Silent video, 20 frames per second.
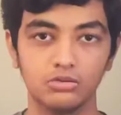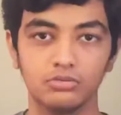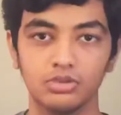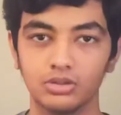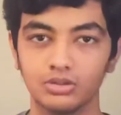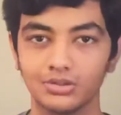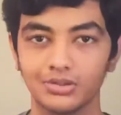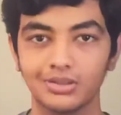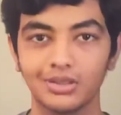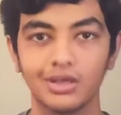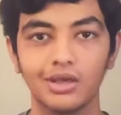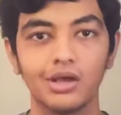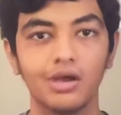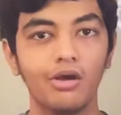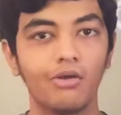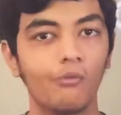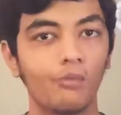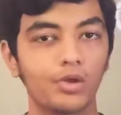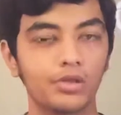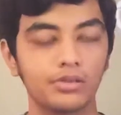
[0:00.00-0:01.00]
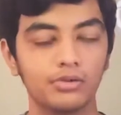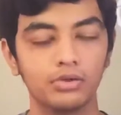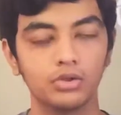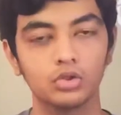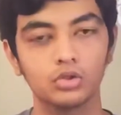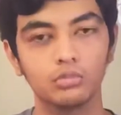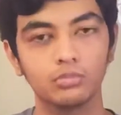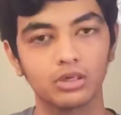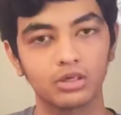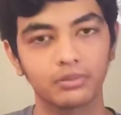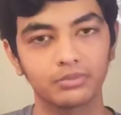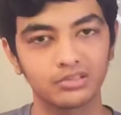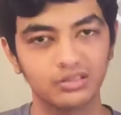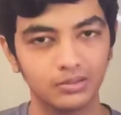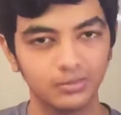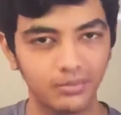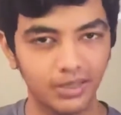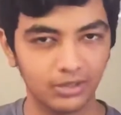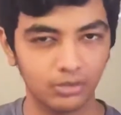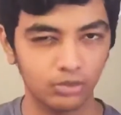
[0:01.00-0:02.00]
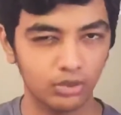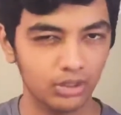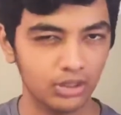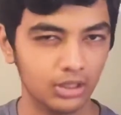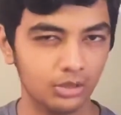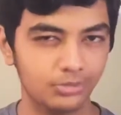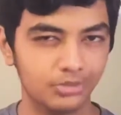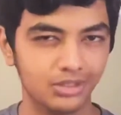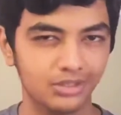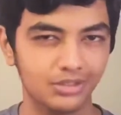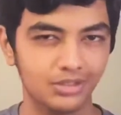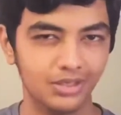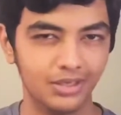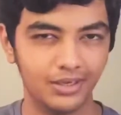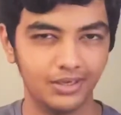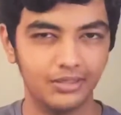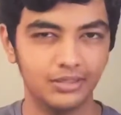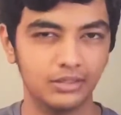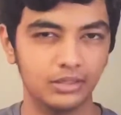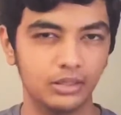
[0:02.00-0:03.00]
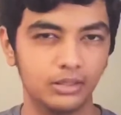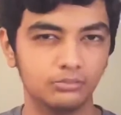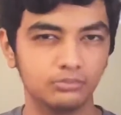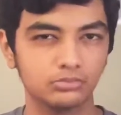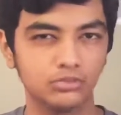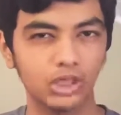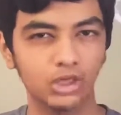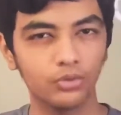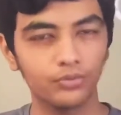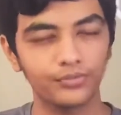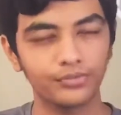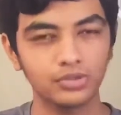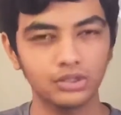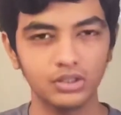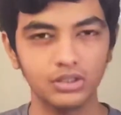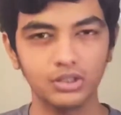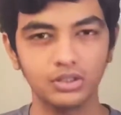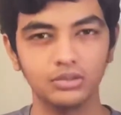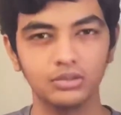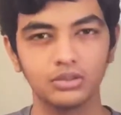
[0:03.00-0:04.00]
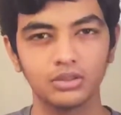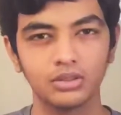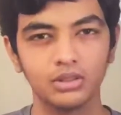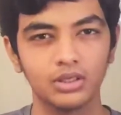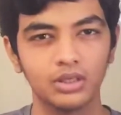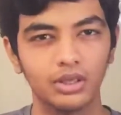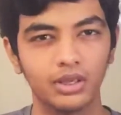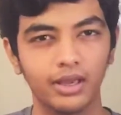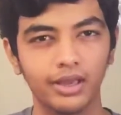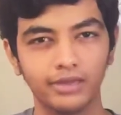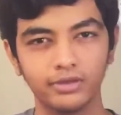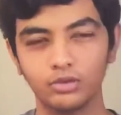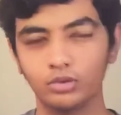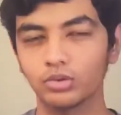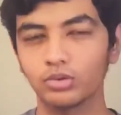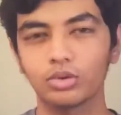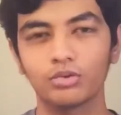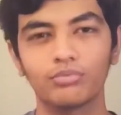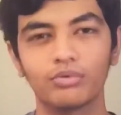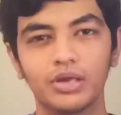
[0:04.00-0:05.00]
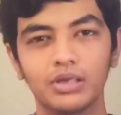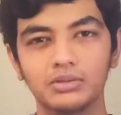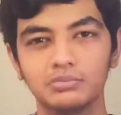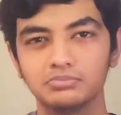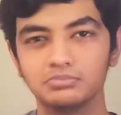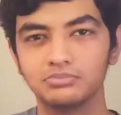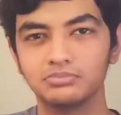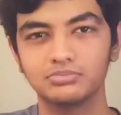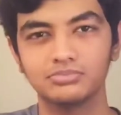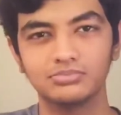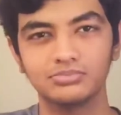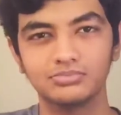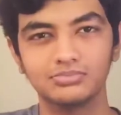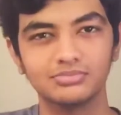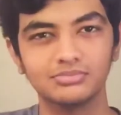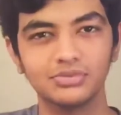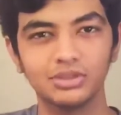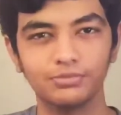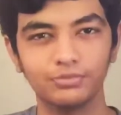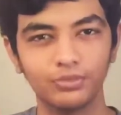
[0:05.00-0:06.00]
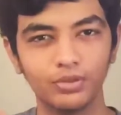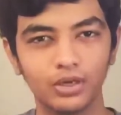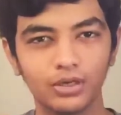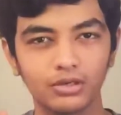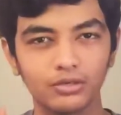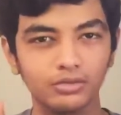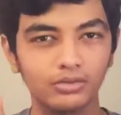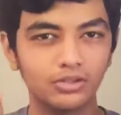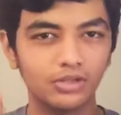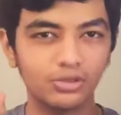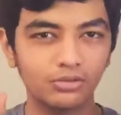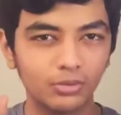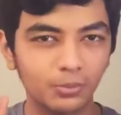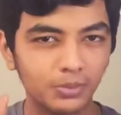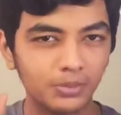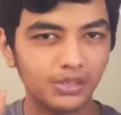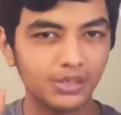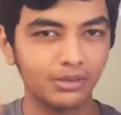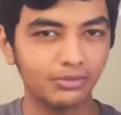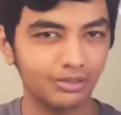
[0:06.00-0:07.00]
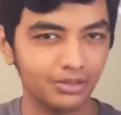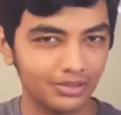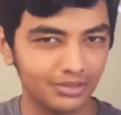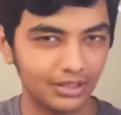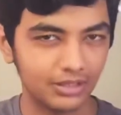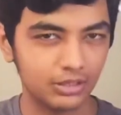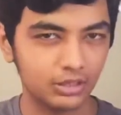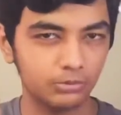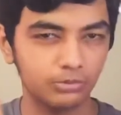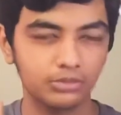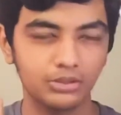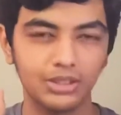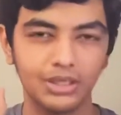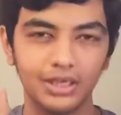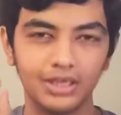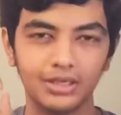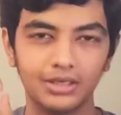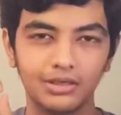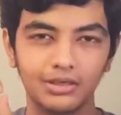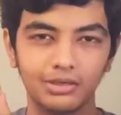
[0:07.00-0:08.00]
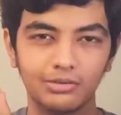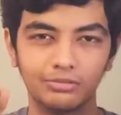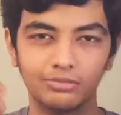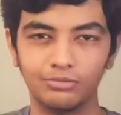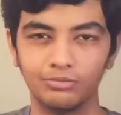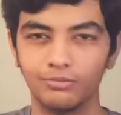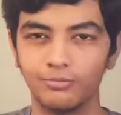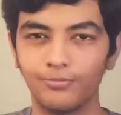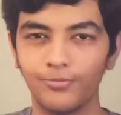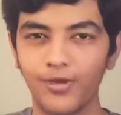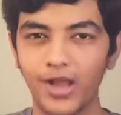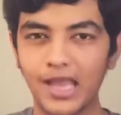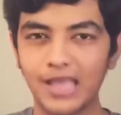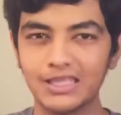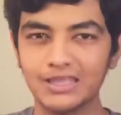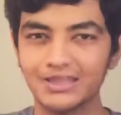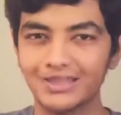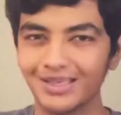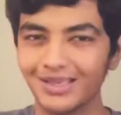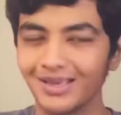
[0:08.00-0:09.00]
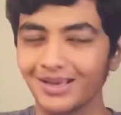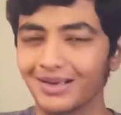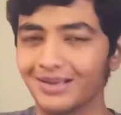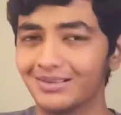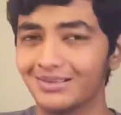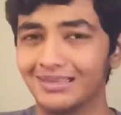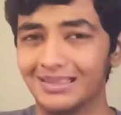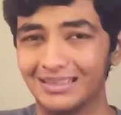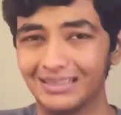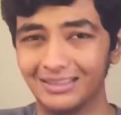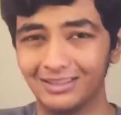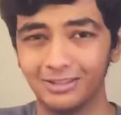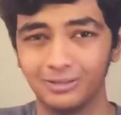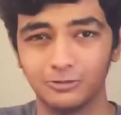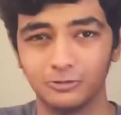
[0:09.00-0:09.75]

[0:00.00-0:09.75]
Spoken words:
version, was having 2 megapixel macro and depth sensor, and kind of say, I don't know why, if you are giving the triple camera setup, then why they are there.